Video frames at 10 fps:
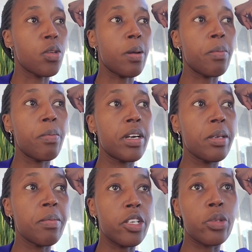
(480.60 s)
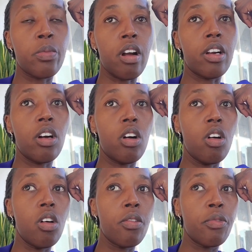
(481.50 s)
So I pretty much brought
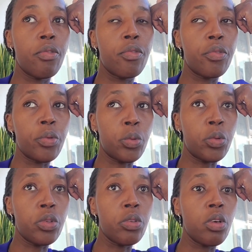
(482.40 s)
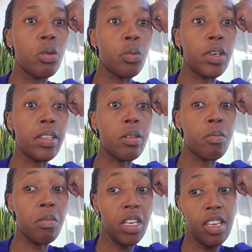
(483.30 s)
food with
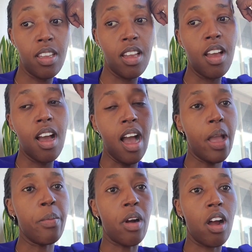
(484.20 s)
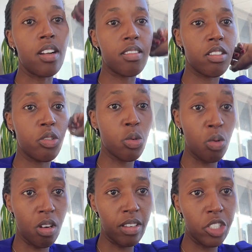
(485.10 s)
me. I brought
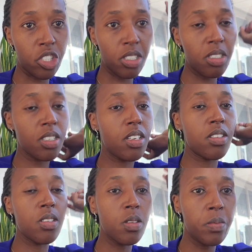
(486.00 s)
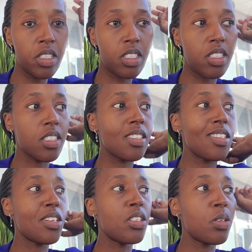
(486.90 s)
2 oranges, 2
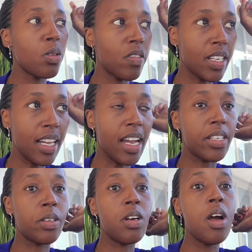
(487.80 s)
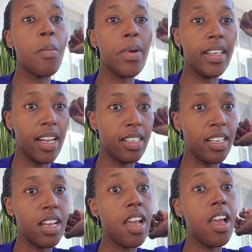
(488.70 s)
peaches, 2 avocado,
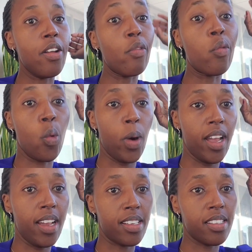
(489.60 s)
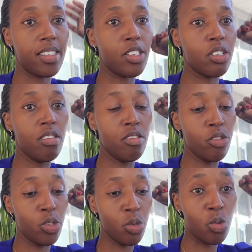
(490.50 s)
banana, and 4 eggs
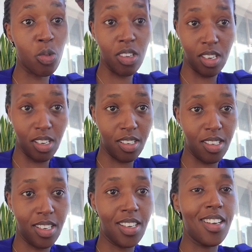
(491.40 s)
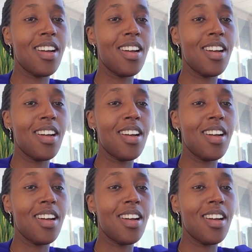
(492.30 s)
to eat.